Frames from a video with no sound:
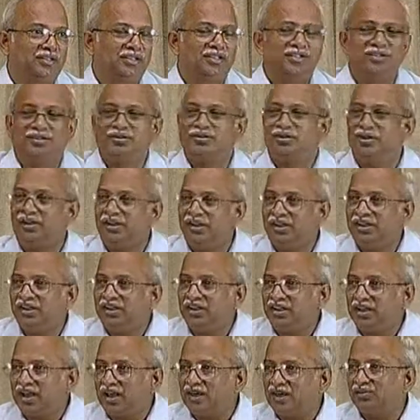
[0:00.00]
So any
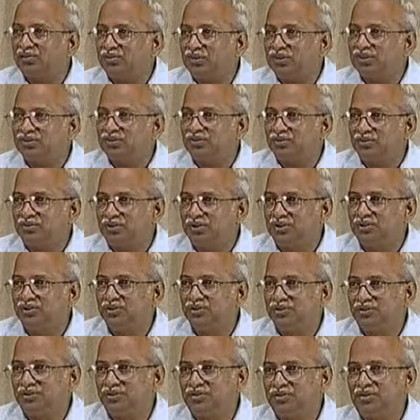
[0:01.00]
calculation we
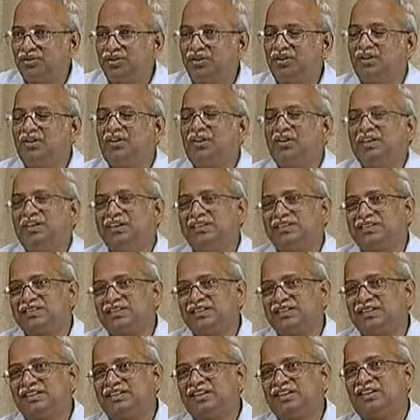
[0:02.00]
do is
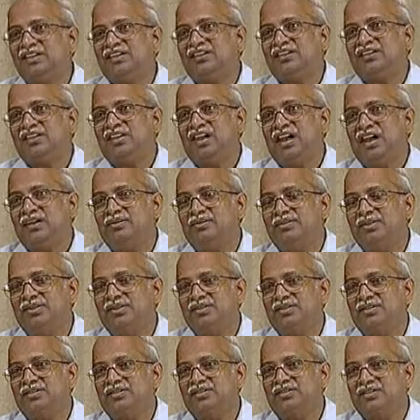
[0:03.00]
inherently having
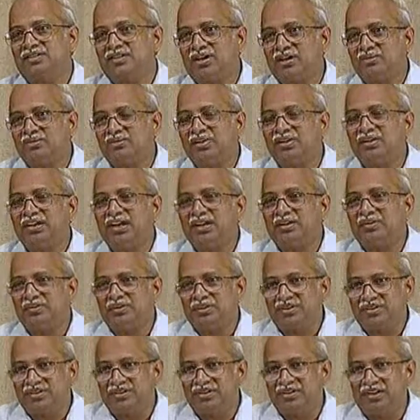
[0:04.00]
some
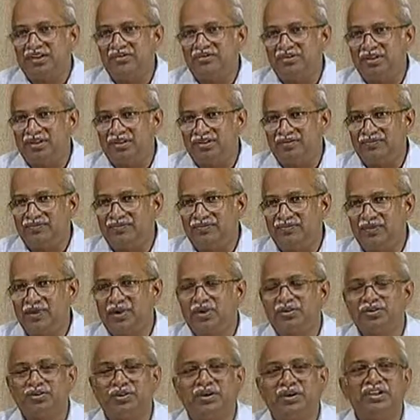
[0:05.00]
inaccuracy level,
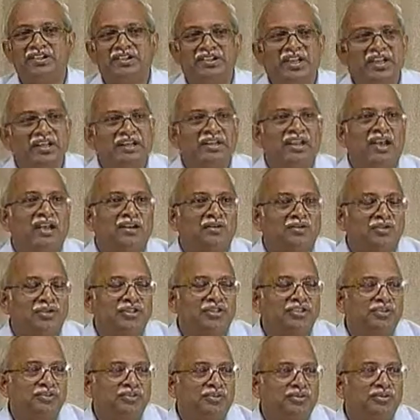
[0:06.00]
otherwise that
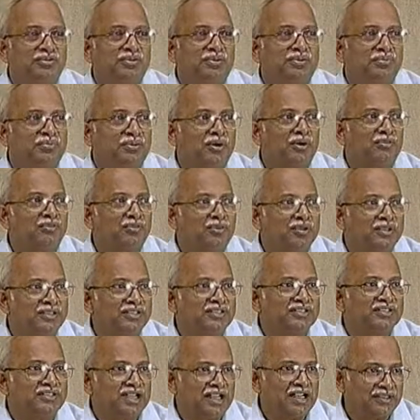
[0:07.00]
calculation should be properly
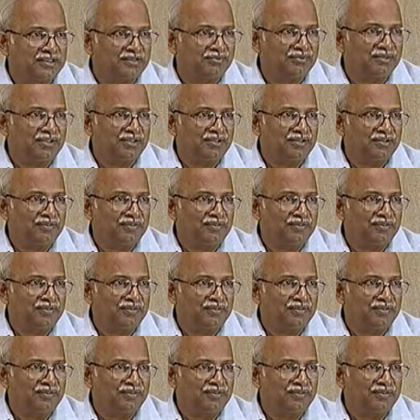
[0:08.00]
scientific